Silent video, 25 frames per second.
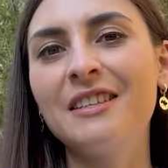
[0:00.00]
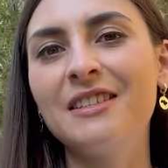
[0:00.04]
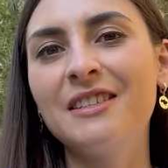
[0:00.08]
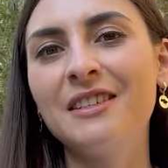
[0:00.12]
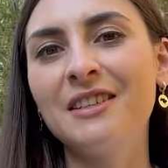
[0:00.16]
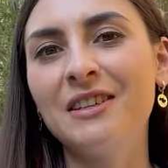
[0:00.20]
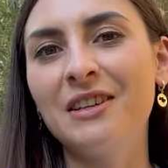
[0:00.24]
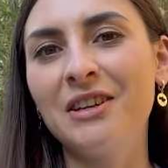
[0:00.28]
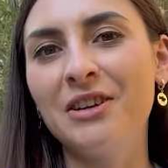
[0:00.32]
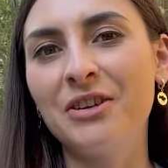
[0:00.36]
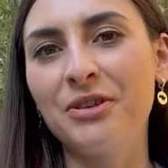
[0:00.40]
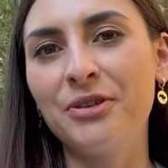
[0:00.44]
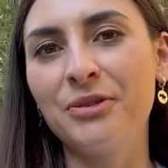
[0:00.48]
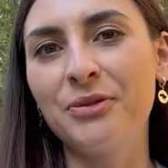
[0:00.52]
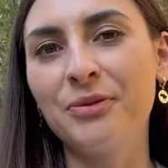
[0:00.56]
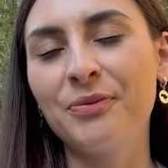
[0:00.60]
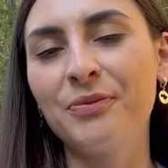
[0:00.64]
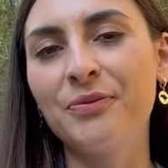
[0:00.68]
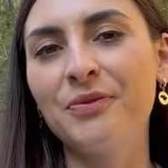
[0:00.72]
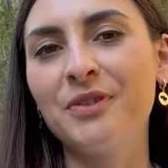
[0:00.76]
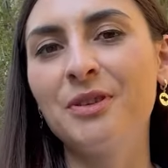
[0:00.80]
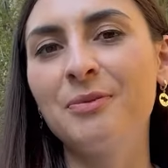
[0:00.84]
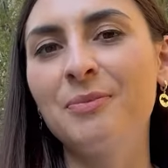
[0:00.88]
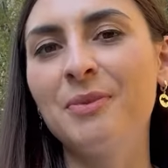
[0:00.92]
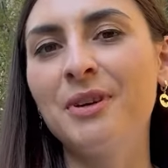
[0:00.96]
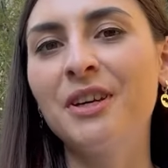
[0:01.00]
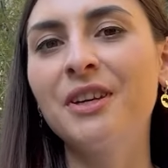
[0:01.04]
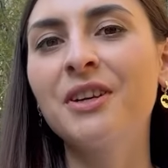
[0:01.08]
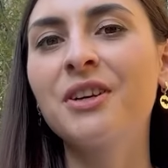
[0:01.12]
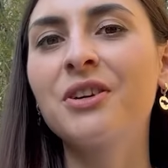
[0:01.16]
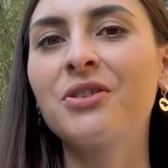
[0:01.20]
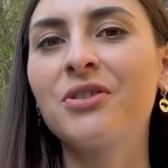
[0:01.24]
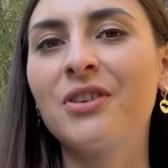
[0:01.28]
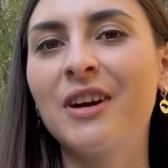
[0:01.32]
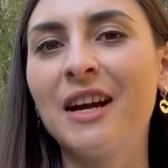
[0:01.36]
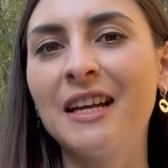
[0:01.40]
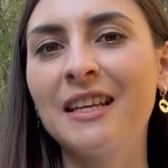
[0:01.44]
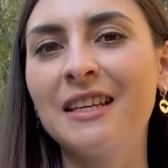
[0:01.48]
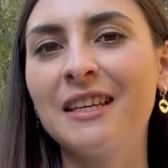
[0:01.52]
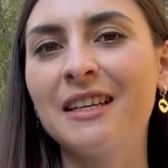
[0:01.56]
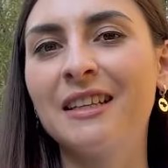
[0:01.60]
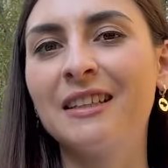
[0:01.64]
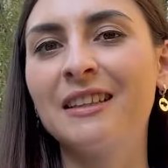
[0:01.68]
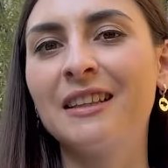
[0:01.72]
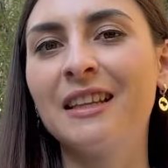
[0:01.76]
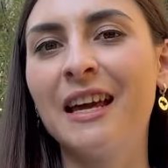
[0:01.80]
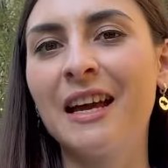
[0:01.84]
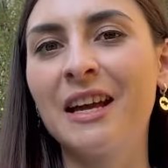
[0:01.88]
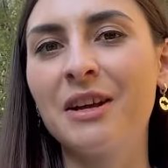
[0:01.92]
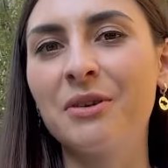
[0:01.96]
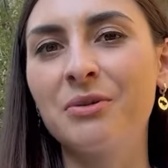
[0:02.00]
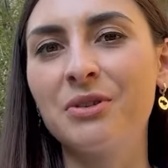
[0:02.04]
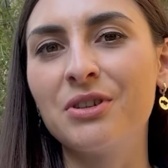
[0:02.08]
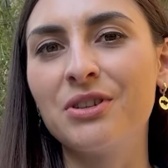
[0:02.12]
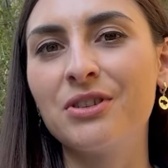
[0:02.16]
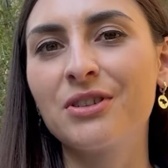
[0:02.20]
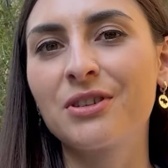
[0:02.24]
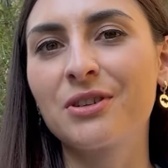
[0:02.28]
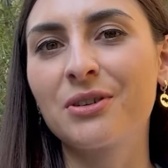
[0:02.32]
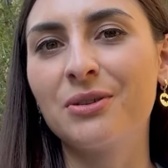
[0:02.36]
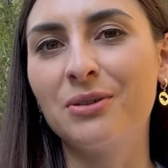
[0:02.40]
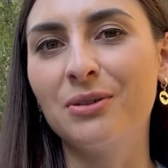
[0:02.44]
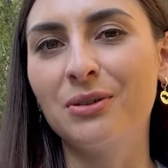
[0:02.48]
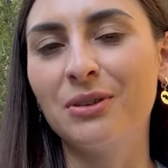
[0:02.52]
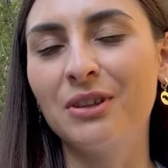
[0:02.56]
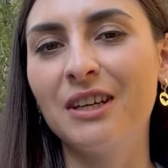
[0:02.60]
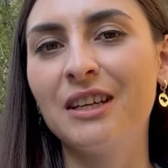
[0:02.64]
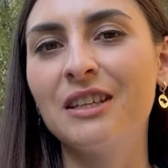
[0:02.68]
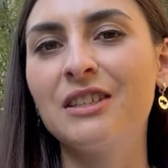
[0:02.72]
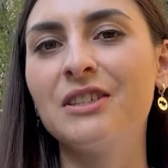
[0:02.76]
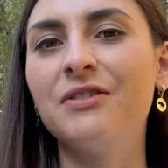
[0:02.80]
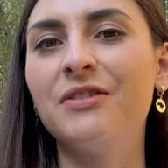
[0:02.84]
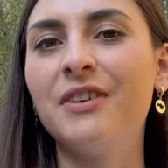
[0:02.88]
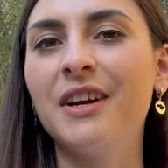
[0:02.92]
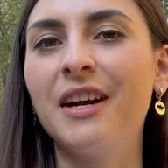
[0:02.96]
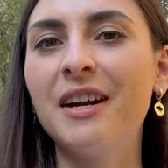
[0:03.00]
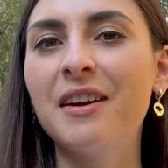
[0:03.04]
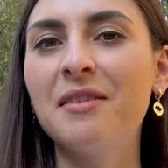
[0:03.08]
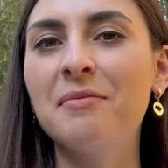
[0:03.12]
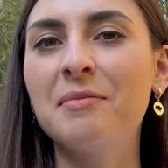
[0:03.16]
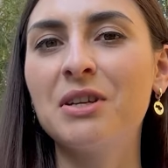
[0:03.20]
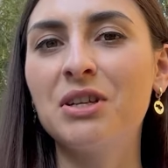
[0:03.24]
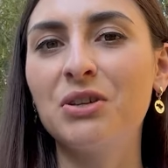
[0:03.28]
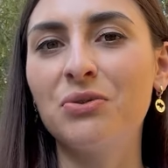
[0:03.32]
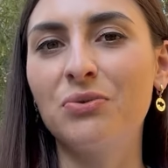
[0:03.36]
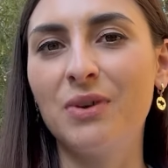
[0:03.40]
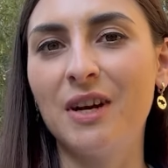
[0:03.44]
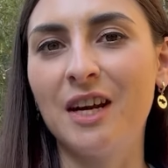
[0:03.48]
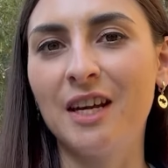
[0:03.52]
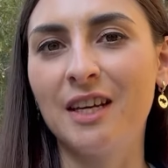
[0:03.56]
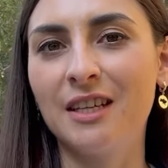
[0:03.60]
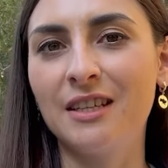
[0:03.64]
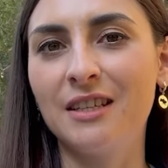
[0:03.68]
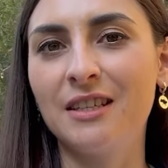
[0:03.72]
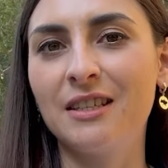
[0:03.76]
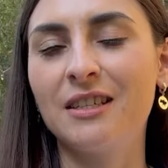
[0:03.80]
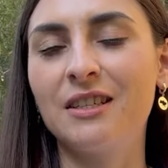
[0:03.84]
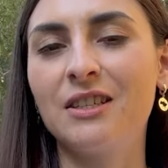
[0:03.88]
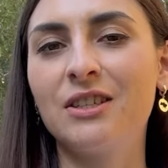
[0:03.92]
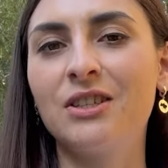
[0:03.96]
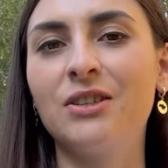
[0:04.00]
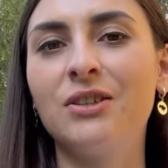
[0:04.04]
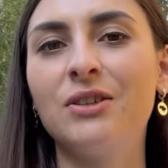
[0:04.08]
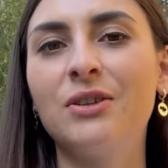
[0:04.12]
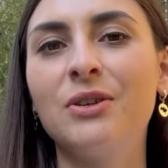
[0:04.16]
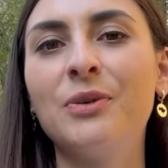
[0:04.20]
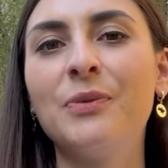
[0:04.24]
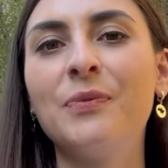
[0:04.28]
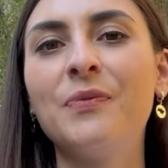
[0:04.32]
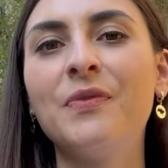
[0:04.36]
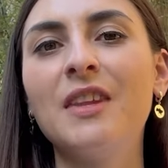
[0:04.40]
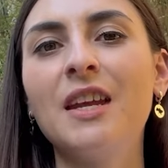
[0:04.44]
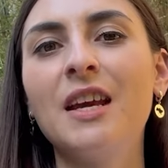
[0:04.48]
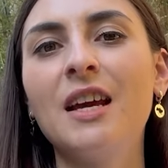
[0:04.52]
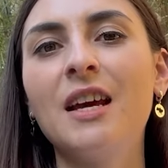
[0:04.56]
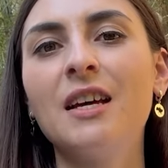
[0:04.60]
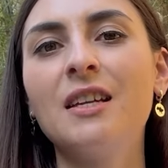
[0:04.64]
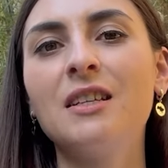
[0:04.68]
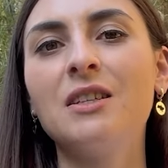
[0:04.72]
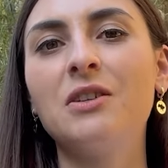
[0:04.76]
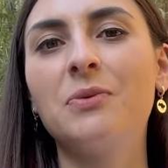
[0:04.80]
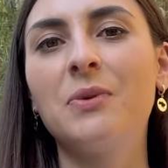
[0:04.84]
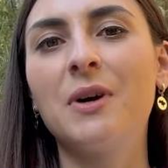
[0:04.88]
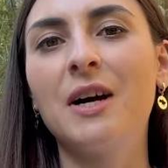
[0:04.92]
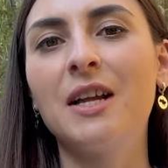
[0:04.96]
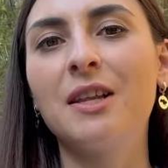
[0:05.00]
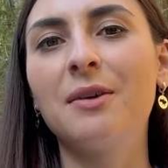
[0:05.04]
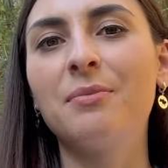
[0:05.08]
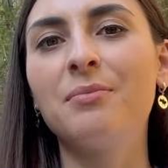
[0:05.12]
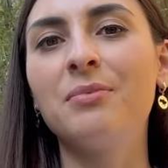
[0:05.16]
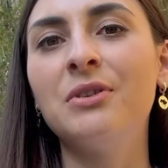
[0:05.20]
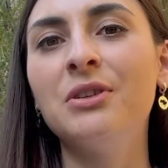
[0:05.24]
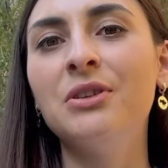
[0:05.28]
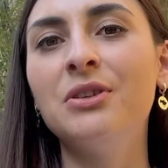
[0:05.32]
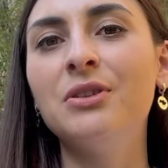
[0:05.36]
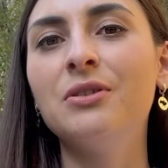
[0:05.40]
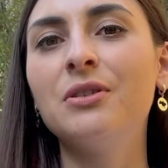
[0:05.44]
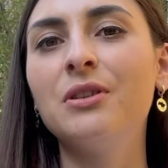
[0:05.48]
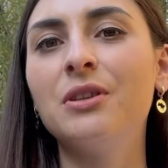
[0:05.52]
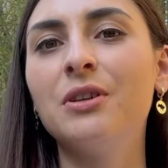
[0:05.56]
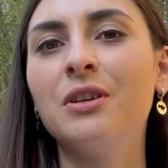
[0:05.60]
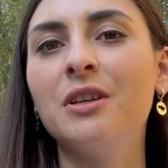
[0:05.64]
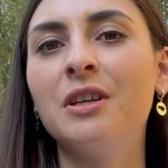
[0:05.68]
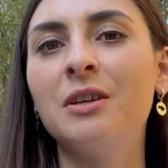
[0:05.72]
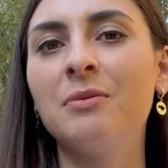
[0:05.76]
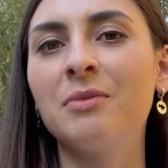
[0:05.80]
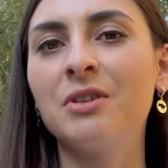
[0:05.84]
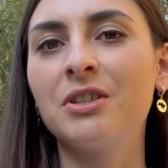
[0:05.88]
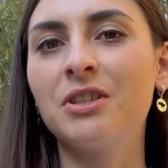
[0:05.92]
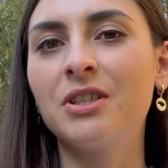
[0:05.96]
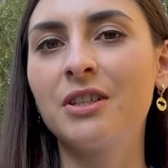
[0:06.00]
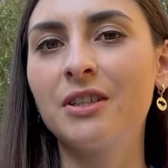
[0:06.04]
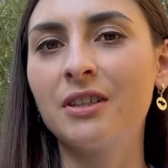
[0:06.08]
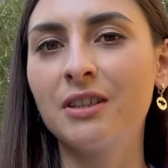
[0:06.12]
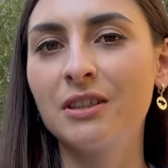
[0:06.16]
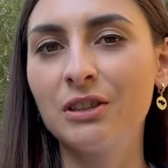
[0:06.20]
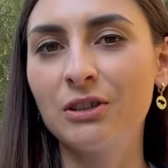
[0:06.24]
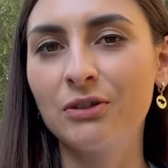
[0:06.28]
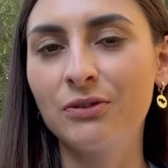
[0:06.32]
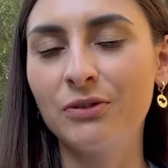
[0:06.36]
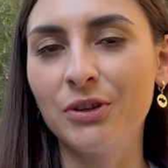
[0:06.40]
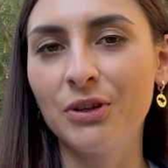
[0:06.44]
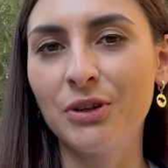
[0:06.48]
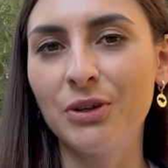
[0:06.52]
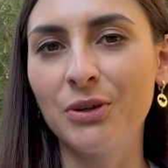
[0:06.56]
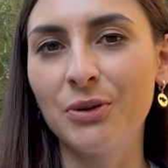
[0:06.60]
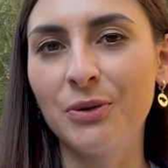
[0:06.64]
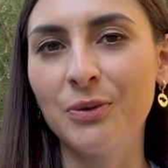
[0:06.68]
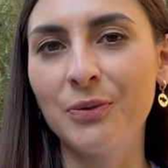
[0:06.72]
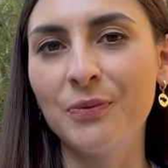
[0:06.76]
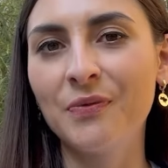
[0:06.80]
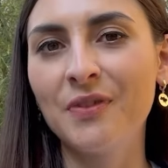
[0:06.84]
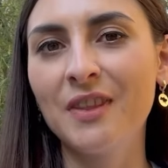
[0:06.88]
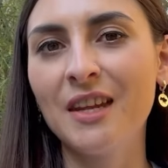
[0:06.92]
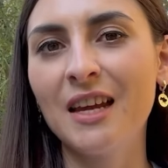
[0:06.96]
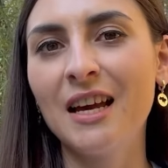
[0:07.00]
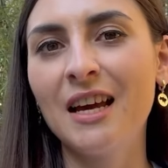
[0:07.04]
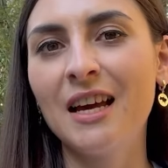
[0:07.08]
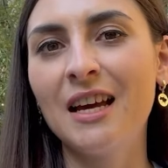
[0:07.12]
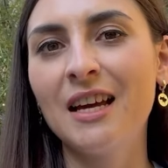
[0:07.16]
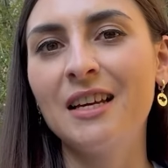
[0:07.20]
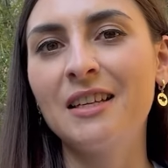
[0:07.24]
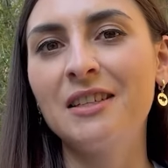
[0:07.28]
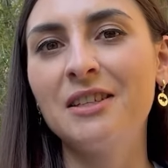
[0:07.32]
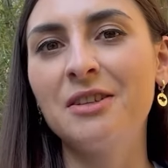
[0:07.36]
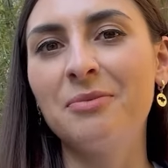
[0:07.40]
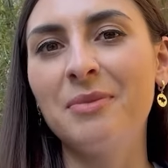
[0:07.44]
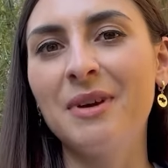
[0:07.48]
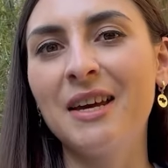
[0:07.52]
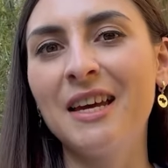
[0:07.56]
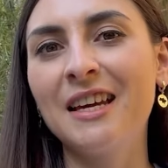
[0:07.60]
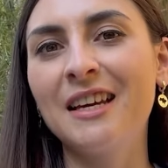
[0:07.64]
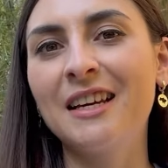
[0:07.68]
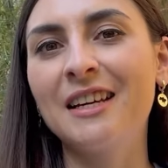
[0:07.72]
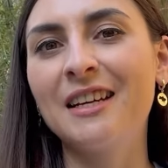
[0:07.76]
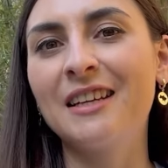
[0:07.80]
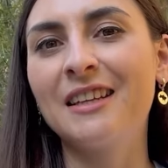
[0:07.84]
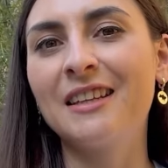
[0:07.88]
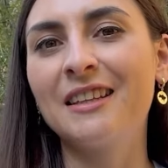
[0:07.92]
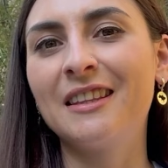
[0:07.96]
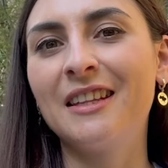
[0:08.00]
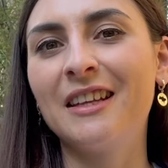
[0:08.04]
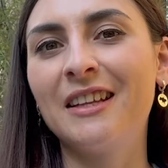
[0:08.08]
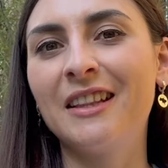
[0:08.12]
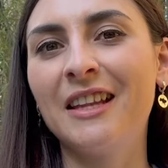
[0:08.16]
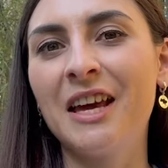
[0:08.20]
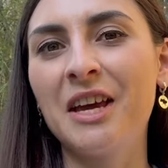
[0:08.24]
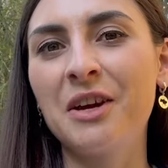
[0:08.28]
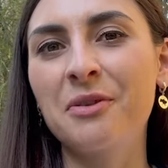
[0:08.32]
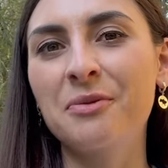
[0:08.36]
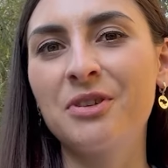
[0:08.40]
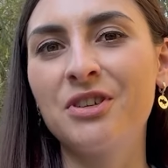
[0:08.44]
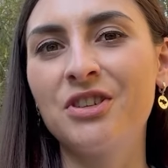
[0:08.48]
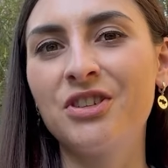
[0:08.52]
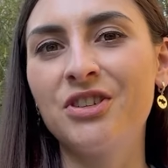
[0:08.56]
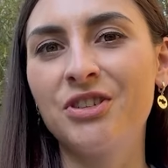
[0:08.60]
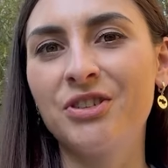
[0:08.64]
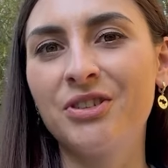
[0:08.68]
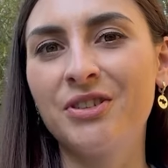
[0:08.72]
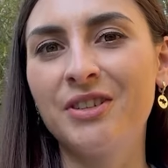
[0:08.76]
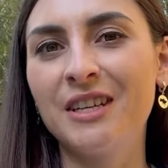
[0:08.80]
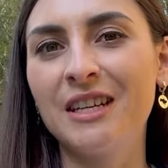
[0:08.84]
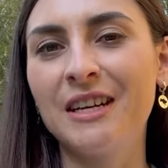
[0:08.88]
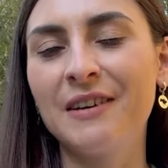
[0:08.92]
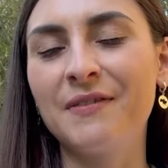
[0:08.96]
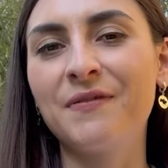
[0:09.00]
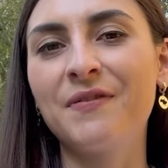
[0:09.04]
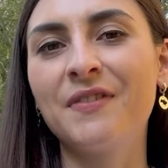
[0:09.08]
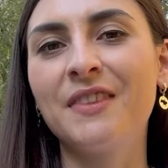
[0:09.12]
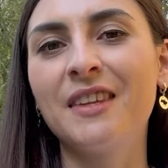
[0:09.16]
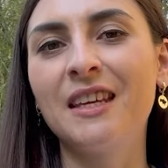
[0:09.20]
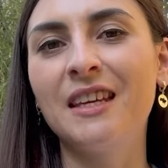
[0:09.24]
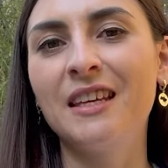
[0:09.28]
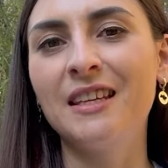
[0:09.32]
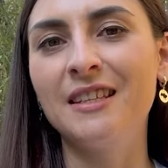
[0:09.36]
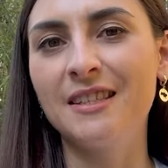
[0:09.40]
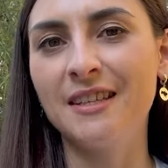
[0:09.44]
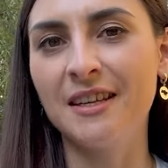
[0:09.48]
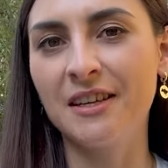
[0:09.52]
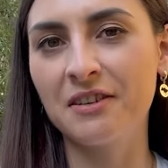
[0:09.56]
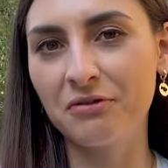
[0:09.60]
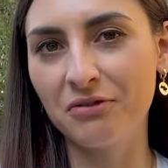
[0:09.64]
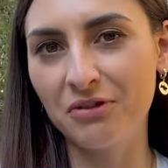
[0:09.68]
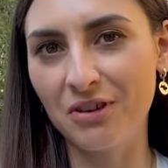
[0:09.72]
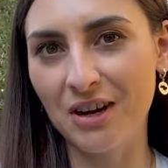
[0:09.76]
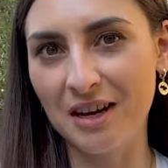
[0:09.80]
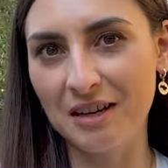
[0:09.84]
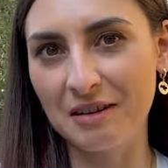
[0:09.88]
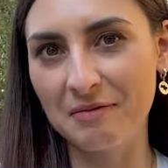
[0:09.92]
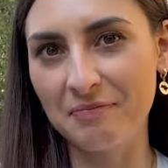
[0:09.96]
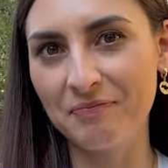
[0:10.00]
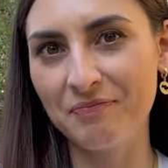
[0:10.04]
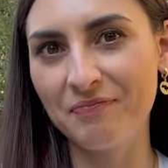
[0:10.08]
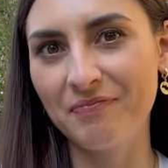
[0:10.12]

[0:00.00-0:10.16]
as you know, Speak Ukrainian Language School is very motivated to develop new learning materials for you to make the language journey easy and fun.